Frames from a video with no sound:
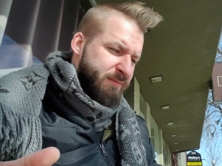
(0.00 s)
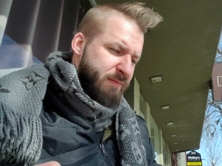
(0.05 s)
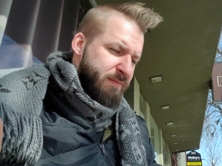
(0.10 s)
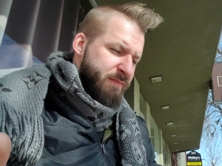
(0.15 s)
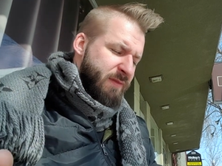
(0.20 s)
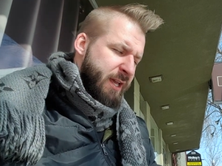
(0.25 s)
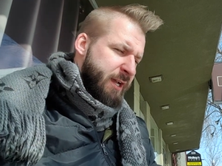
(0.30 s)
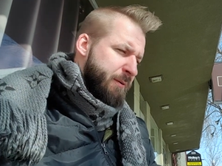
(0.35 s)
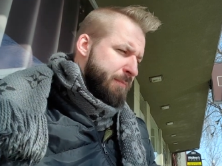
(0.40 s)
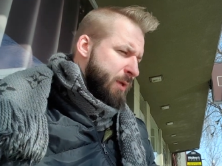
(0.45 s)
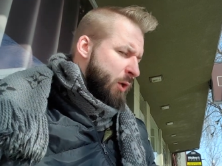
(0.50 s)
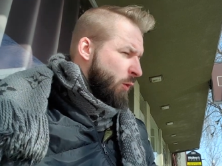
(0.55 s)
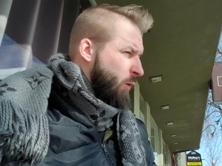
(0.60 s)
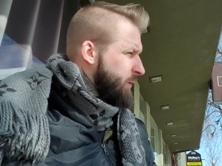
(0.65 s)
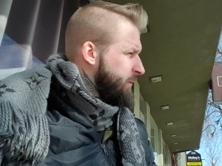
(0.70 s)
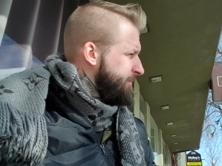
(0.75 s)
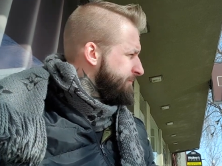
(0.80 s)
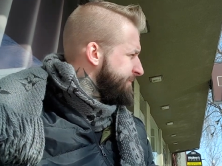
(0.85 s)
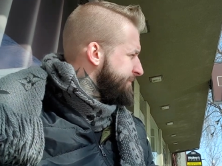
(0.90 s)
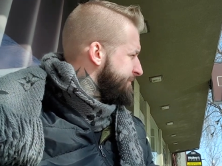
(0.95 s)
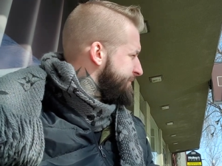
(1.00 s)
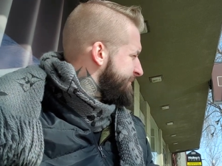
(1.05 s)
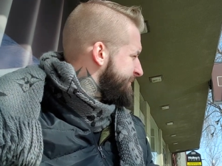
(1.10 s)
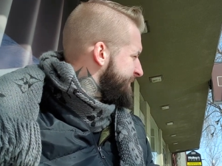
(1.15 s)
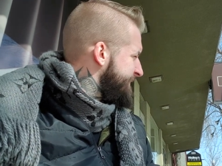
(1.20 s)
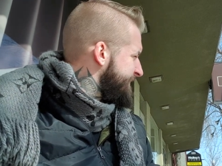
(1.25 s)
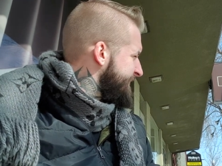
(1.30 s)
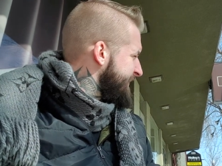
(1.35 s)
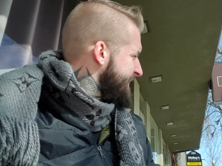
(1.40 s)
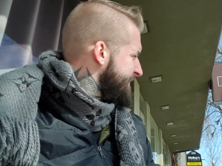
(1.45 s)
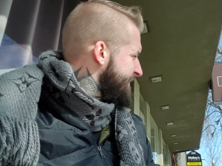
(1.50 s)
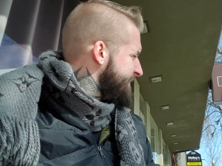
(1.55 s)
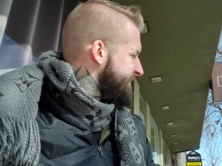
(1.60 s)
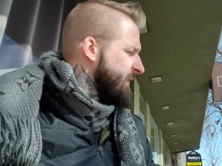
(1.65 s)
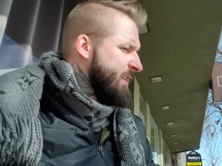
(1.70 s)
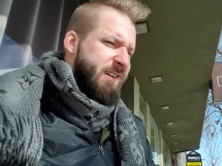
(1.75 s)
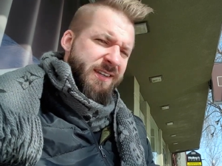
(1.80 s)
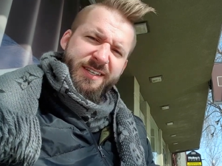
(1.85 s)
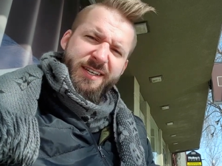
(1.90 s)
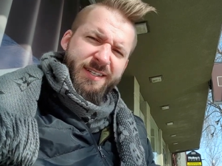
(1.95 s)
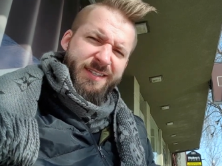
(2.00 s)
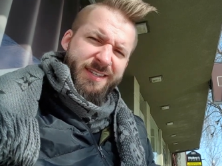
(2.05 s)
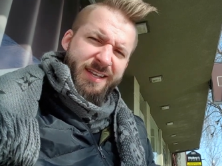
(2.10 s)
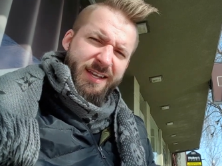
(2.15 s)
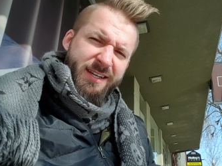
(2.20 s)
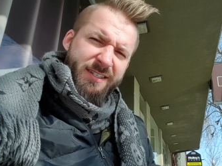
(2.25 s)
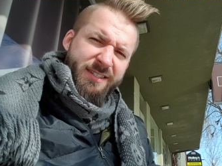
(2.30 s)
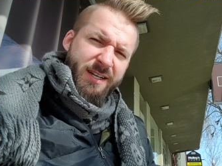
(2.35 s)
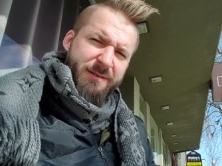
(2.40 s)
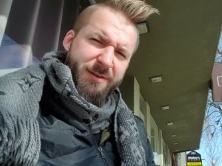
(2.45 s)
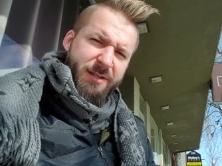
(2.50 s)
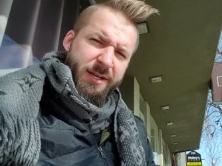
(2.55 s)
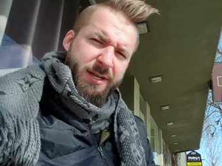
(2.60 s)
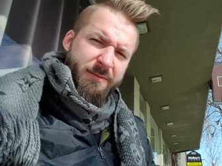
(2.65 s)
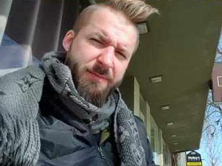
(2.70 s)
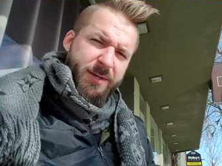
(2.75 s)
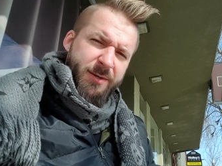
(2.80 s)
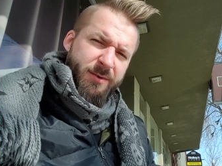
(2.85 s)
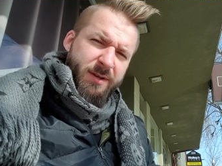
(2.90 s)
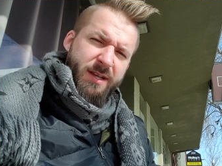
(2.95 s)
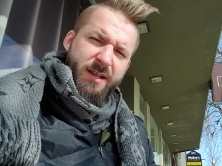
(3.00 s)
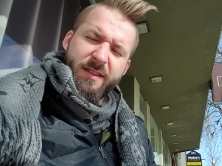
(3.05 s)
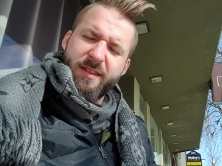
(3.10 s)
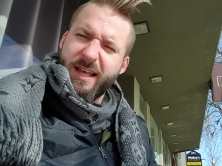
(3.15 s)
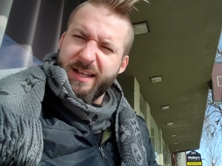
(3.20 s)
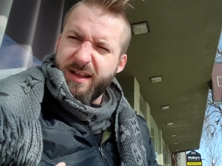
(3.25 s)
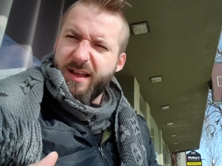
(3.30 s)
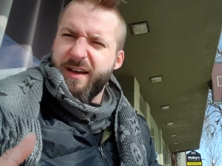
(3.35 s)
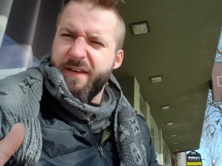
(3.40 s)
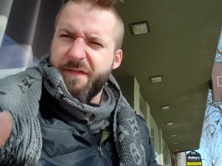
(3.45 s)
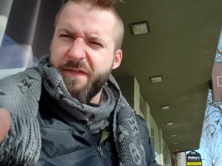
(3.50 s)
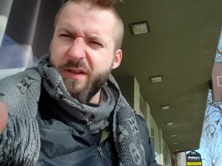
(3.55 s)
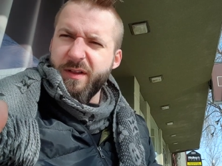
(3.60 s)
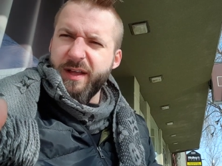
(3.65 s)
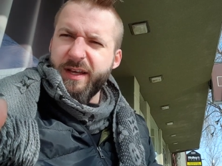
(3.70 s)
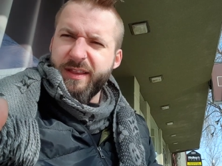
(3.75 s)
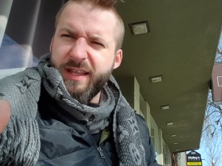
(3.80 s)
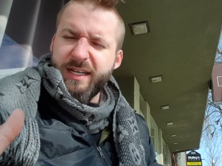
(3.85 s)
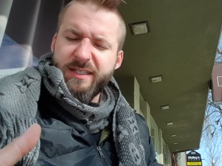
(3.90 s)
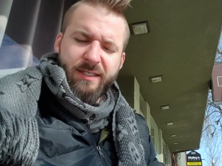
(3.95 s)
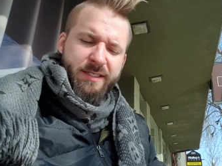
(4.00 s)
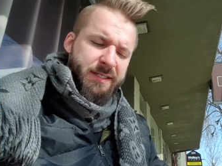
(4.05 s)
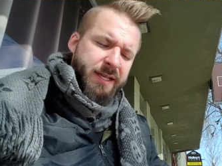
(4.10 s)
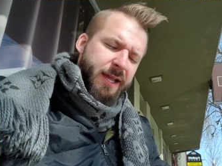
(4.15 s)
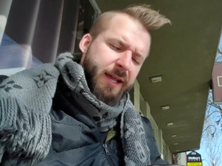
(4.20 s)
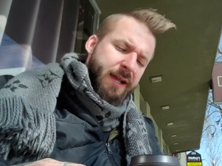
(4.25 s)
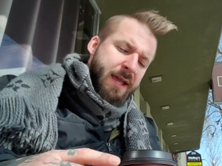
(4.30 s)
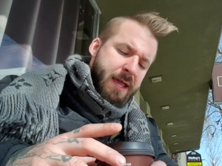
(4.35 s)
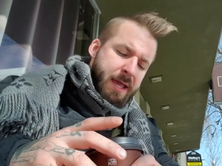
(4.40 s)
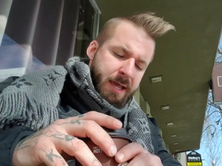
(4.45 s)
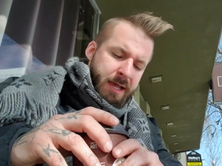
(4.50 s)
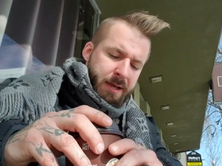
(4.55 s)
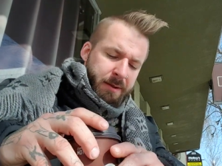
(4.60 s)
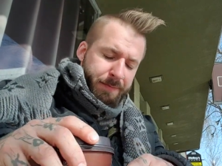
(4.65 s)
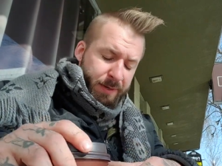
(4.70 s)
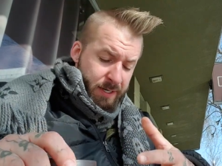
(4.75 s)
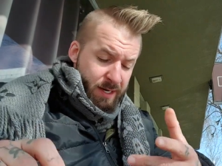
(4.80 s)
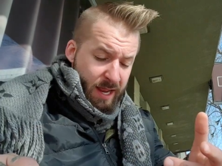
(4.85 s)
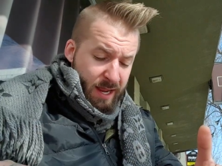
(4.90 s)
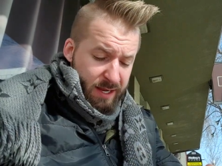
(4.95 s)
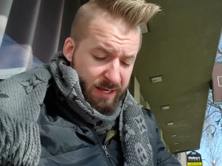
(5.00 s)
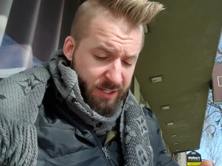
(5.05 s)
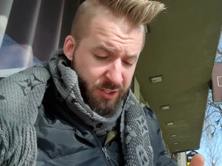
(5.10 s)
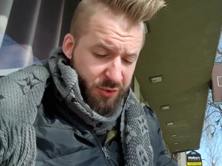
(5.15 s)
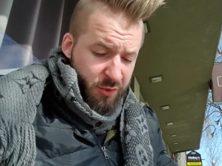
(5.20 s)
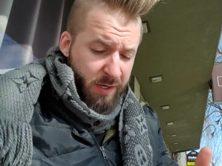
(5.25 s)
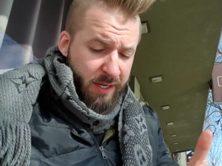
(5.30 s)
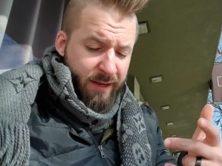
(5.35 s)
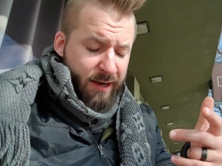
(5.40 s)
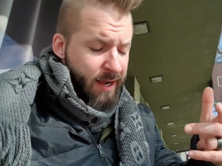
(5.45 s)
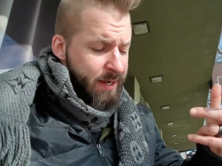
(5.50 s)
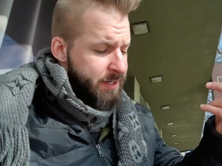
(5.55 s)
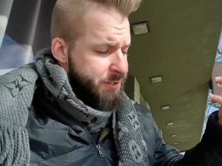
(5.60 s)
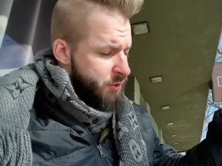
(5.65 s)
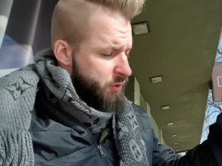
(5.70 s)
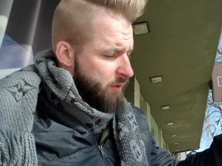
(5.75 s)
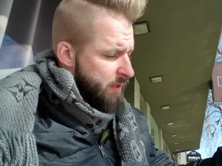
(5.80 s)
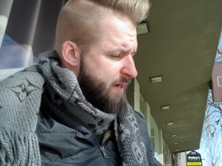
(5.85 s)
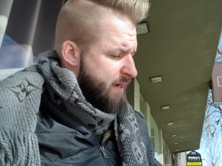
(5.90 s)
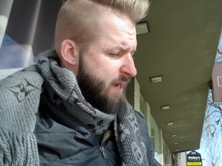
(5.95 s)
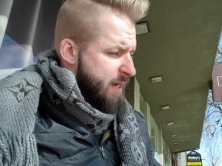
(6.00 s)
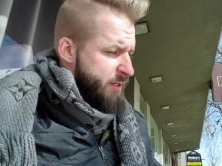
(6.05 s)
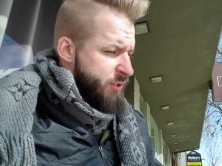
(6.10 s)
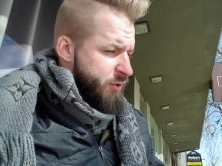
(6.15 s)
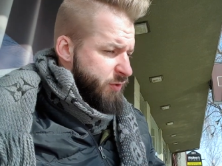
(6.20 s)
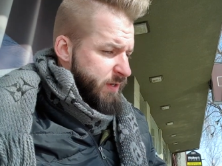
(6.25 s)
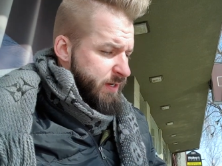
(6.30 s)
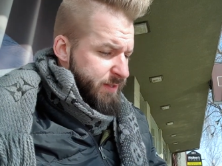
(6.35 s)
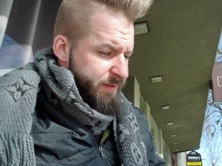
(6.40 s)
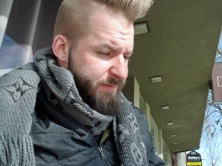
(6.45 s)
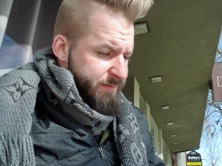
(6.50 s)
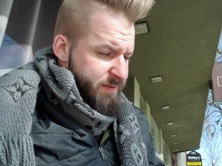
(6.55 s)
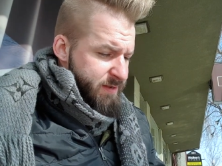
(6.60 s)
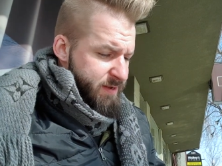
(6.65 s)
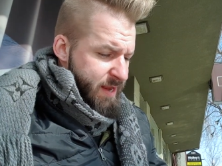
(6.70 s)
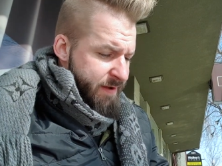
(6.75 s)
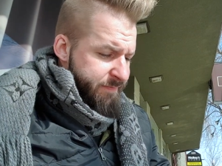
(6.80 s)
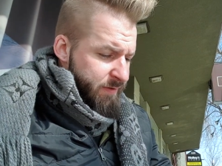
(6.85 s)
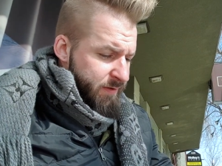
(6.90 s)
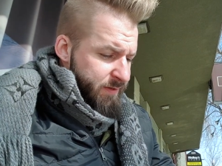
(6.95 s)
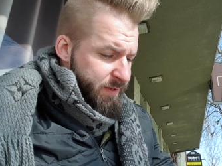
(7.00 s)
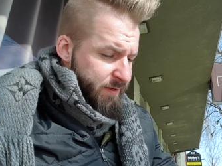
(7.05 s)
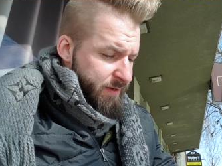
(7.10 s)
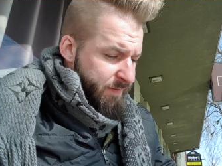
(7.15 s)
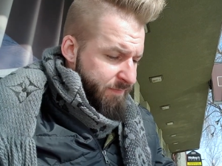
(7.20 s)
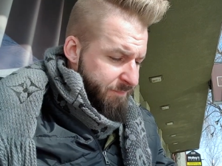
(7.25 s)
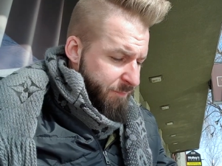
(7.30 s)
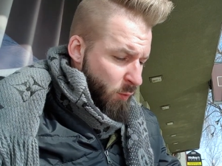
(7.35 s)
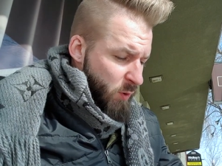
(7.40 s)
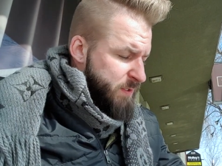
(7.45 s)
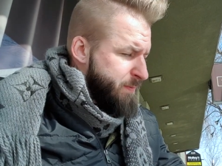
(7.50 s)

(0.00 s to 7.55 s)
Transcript: Like a mule. Is that a saying, stubborn like a mule? That, I feel like that's a saying. But I enjoy it. I enjoy having to force